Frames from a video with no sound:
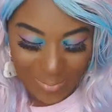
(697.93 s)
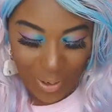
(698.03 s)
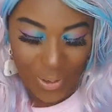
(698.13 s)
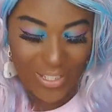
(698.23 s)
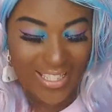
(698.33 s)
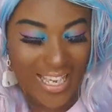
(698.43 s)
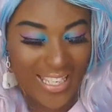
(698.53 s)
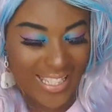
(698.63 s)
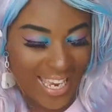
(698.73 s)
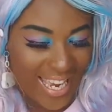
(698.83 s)
box,
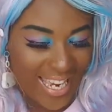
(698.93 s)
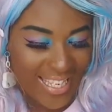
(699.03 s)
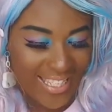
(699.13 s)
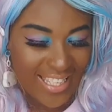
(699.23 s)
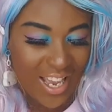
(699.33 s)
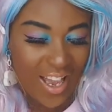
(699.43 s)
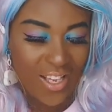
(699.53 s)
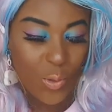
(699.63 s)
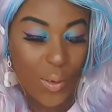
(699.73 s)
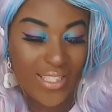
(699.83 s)
this is
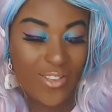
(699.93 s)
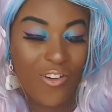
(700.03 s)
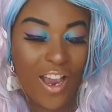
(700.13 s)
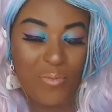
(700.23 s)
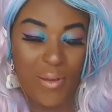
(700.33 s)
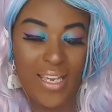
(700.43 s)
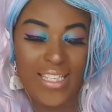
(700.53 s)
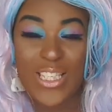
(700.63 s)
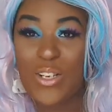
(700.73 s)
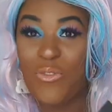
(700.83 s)
25
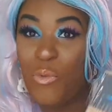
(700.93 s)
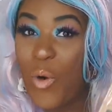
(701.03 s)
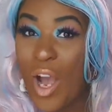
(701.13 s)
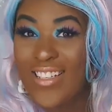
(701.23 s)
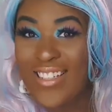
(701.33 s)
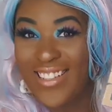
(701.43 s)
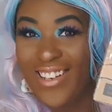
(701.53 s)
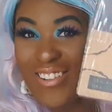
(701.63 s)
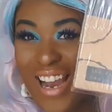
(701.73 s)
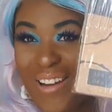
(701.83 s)
pieces of wood.
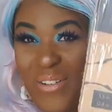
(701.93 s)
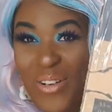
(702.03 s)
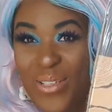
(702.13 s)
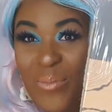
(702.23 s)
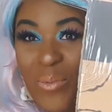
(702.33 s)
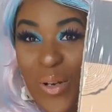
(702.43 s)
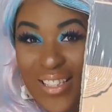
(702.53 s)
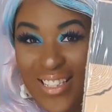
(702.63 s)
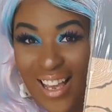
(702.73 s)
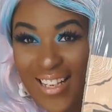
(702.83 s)
All right, we've got some
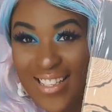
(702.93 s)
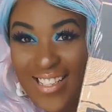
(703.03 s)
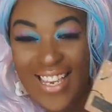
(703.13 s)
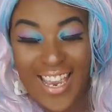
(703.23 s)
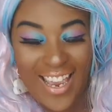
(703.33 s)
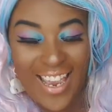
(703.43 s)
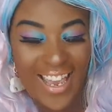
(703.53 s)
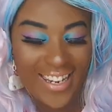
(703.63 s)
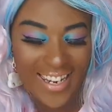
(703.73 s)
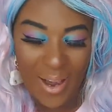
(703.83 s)
wood slices here.
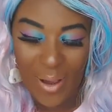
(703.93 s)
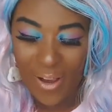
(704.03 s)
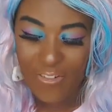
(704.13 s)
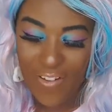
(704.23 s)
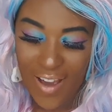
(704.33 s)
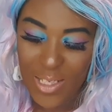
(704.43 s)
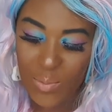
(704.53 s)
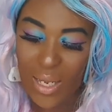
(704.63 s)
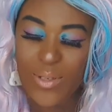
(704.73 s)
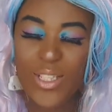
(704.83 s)
Now, at first,
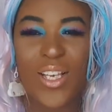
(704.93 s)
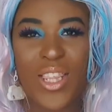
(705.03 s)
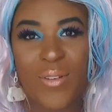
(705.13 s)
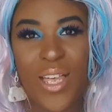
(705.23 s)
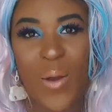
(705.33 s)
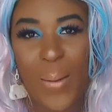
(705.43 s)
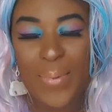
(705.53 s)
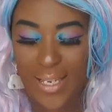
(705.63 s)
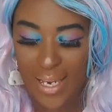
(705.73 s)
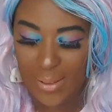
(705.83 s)
when I was looking through their
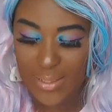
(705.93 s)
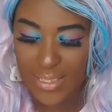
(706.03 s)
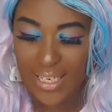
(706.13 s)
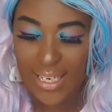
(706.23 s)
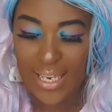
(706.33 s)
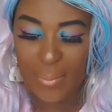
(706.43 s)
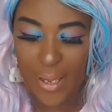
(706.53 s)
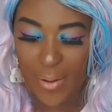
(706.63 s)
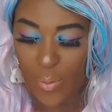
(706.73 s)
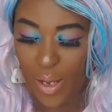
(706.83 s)
website and I was thinking
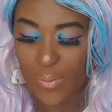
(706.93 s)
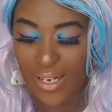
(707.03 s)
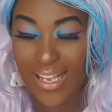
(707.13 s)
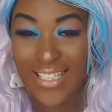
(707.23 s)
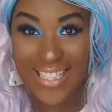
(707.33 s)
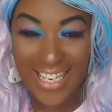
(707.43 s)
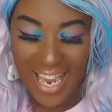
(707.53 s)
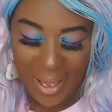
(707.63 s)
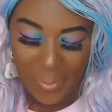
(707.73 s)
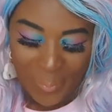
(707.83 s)
about what I would like to
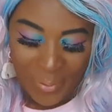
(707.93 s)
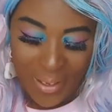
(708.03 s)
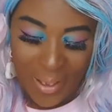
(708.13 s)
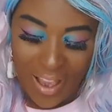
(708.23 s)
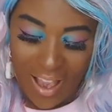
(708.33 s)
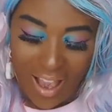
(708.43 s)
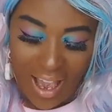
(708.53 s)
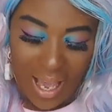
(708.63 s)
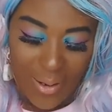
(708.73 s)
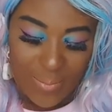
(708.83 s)
get,
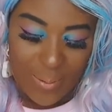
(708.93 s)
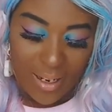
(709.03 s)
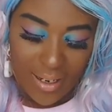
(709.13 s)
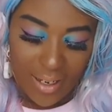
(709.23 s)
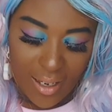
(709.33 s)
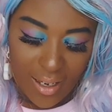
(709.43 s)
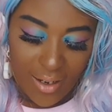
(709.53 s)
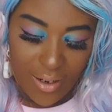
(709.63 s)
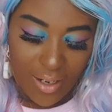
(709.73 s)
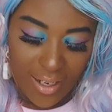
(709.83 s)
I was a bit like,
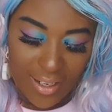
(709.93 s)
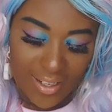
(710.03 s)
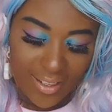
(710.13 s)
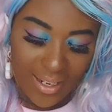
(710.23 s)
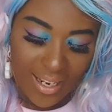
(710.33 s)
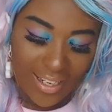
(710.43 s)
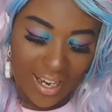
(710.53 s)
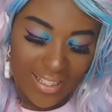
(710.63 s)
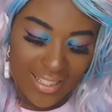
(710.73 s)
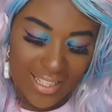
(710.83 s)
oh,
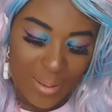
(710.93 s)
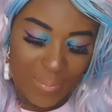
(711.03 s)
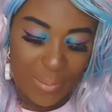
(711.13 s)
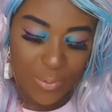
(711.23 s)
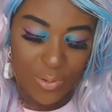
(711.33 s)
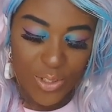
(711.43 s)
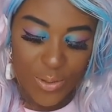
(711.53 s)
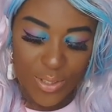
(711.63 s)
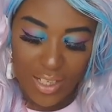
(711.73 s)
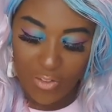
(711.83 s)
like I see people
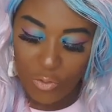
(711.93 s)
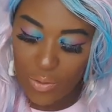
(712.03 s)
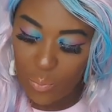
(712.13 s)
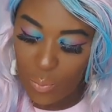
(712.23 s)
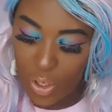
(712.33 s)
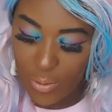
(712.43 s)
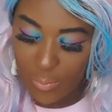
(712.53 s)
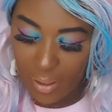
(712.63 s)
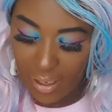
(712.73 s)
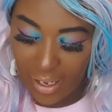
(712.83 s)
do stuff with wood,
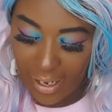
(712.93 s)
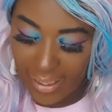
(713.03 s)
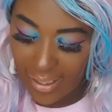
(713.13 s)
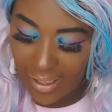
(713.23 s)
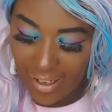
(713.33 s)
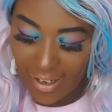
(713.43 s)
but like,